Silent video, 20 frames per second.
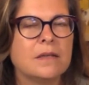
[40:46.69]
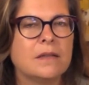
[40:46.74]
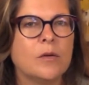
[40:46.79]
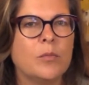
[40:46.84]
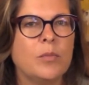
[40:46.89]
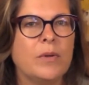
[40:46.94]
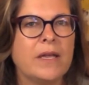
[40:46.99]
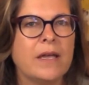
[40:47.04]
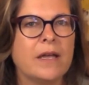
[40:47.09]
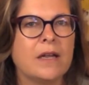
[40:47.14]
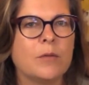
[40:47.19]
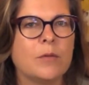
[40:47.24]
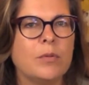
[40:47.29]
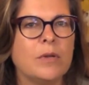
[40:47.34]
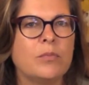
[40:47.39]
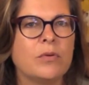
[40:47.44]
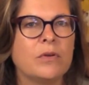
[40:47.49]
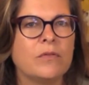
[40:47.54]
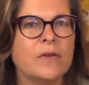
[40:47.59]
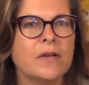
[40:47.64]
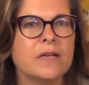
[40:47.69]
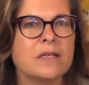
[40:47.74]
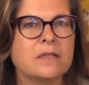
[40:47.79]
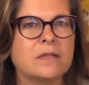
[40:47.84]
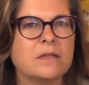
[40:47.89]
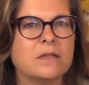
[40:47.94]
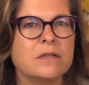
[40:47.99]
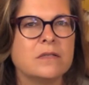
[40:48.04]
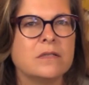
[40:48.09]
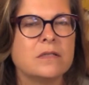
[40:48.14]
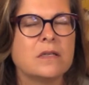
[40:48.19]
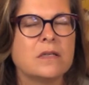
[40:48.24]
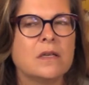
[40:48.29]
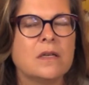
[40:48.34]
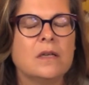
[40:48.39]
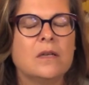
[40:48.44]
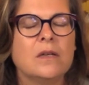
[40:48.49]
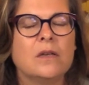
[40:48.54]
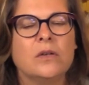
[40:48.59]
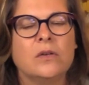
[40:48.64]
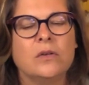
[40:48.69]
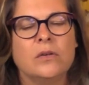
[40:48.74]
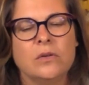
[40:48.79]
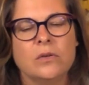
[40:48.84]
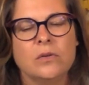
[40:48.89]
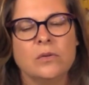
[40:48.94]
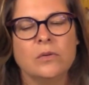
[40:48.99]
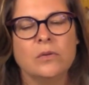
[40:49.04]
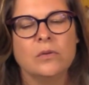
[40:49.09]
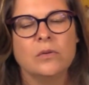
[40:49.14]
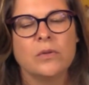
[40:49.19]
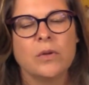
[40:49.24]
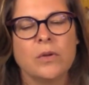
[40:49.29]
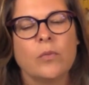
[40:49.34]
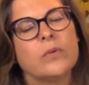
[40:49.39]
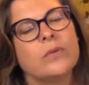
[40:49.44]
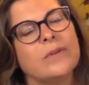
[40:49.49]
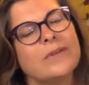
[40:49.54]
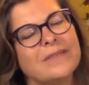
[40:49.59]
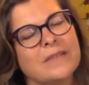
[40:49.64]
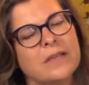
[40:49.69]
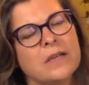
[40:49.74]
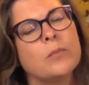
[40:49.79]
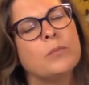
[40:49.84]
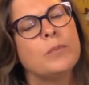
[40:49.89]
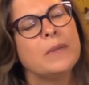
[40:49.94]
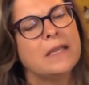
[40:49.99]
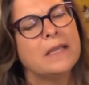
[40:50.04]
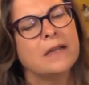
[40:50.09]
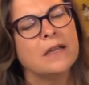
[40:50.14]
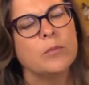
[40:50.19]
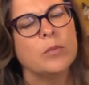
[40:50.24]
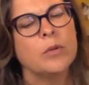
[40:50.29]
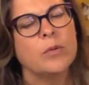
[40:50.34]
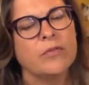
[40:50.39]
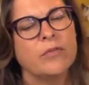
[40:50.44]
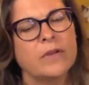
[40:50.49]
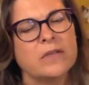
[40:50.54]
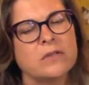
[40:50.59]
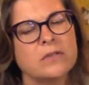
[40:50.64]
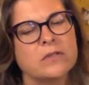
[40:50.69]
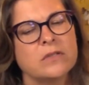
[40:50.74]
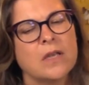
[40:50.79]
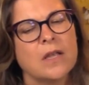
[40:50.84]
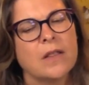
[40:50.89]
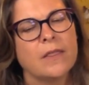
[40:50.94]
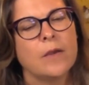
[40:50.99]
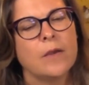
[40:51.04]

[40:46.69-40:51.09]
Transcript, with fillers: there began to be professors who didn't begin to be professors.